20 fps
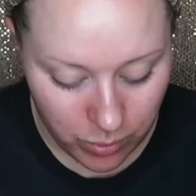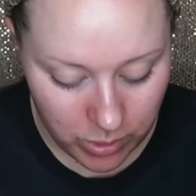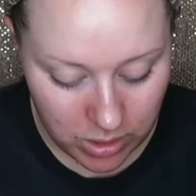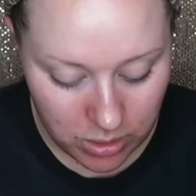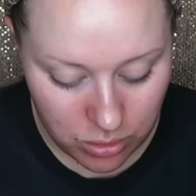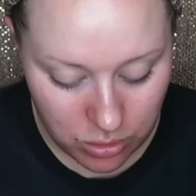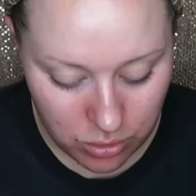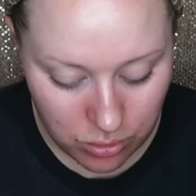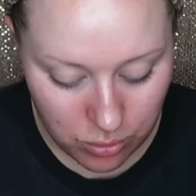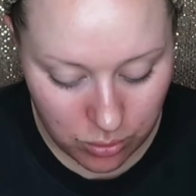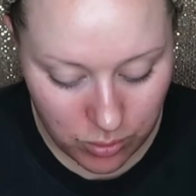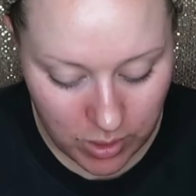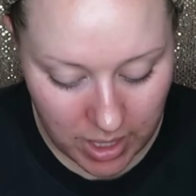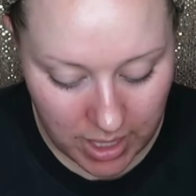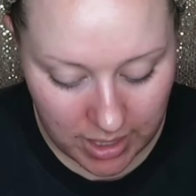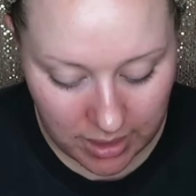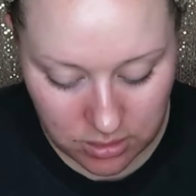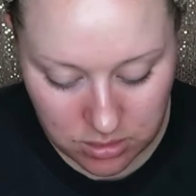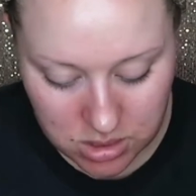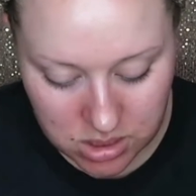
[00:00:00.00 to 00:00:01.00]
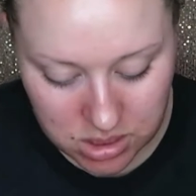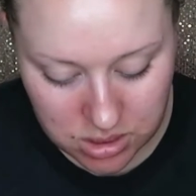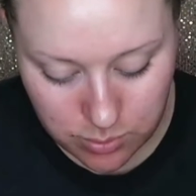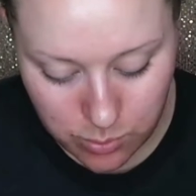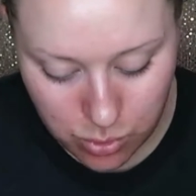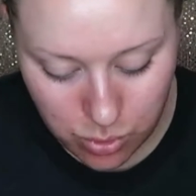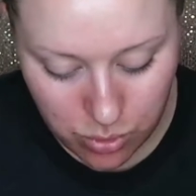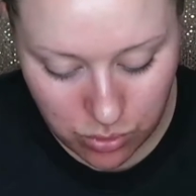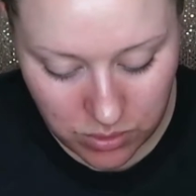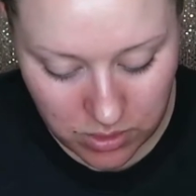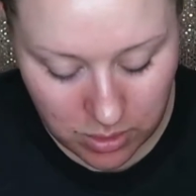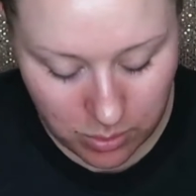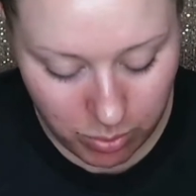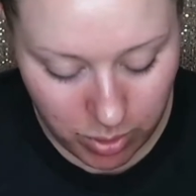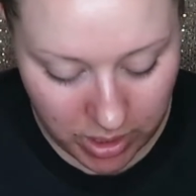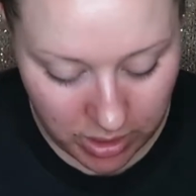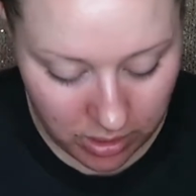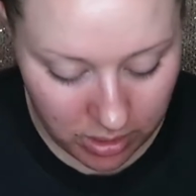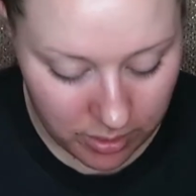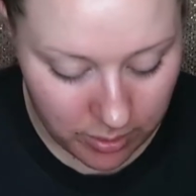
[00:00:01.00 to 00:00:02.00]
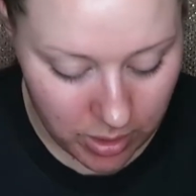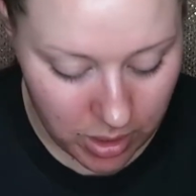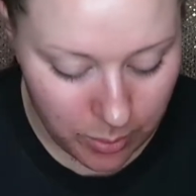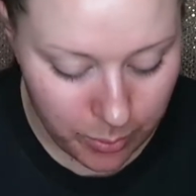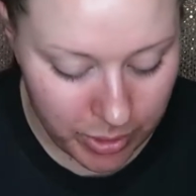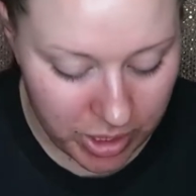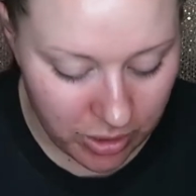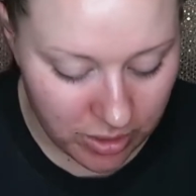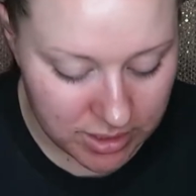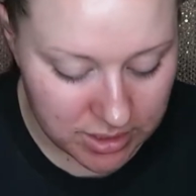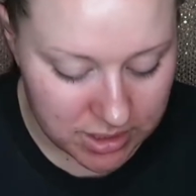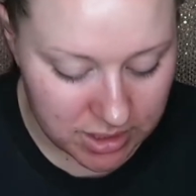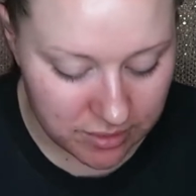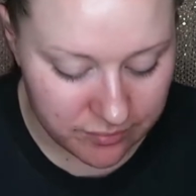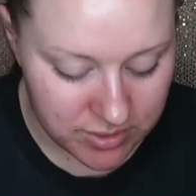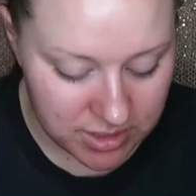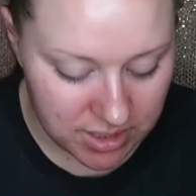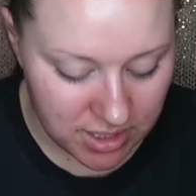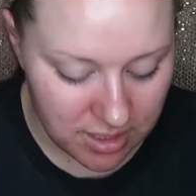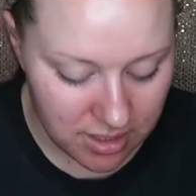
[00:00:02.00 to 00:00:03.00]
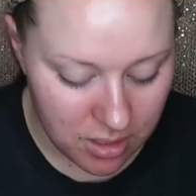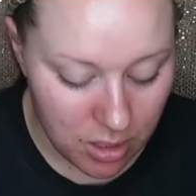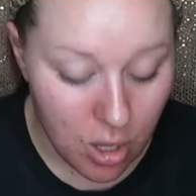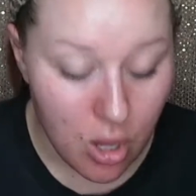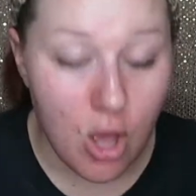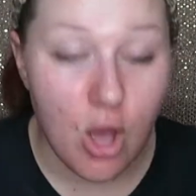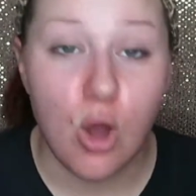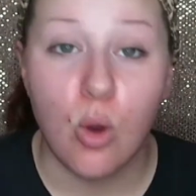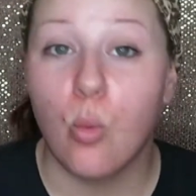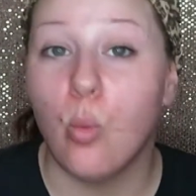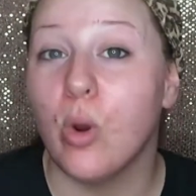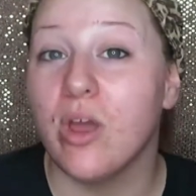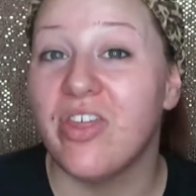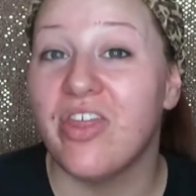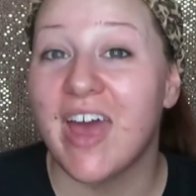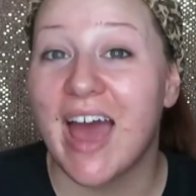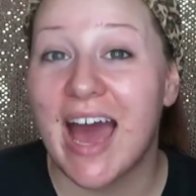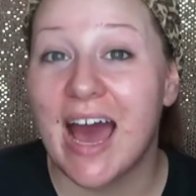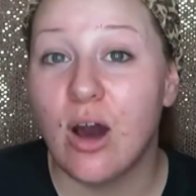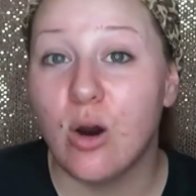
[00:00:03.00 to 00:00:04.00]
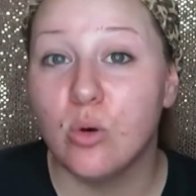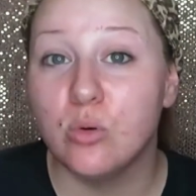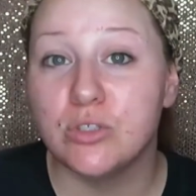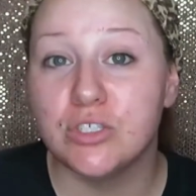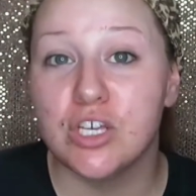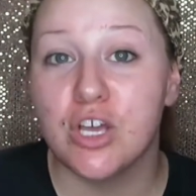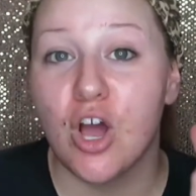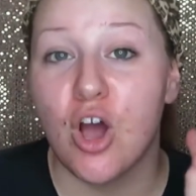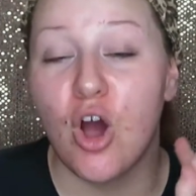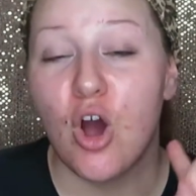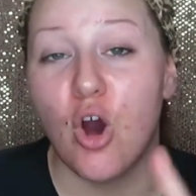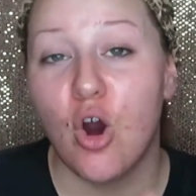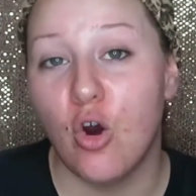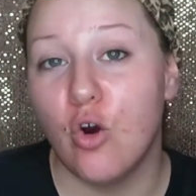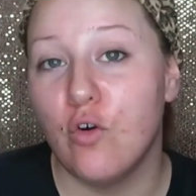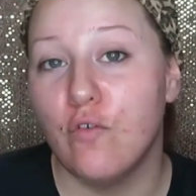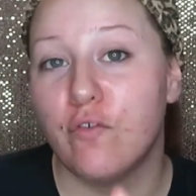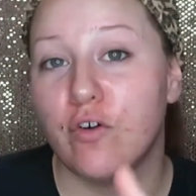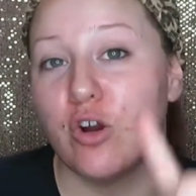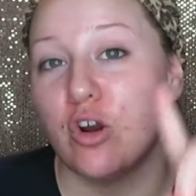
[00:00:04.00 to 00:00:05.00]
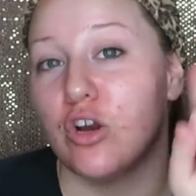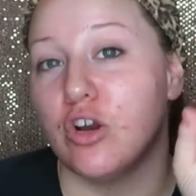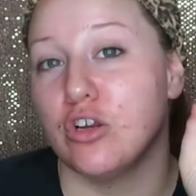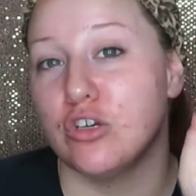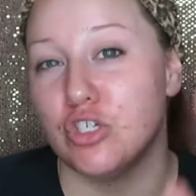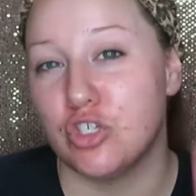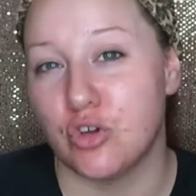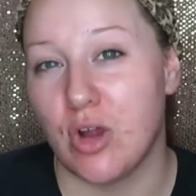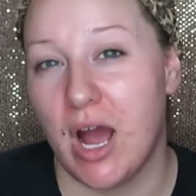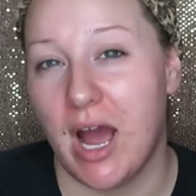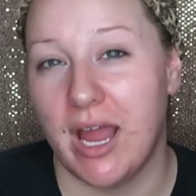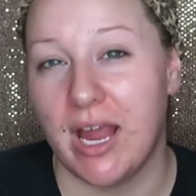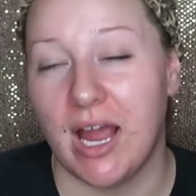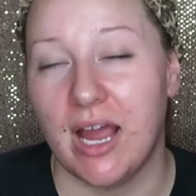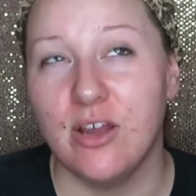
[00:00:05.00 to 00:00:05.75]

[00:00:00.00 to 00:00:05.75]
renew, and smooth the appearance of skin without over drying.